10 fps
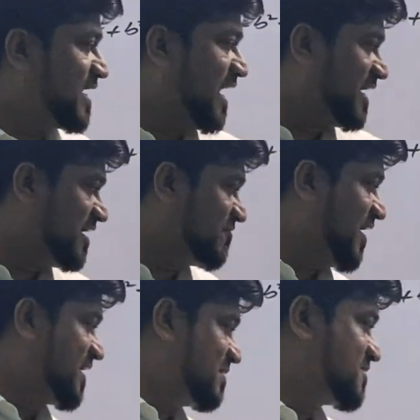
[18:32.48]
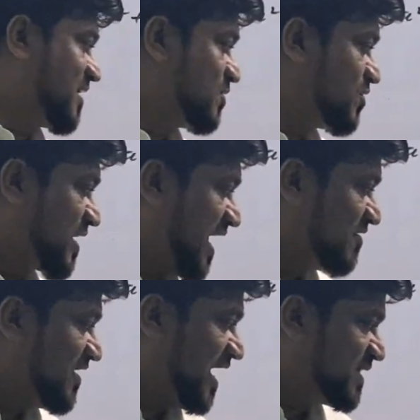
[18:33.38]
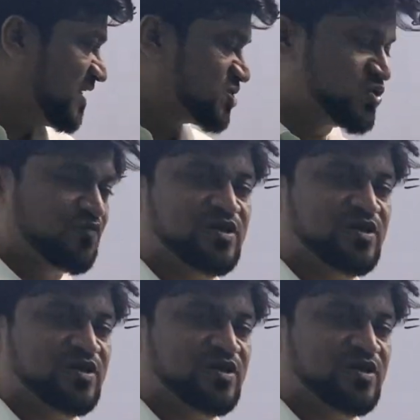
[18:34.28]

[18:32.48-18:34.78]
are added, y terms are. Can we add these two?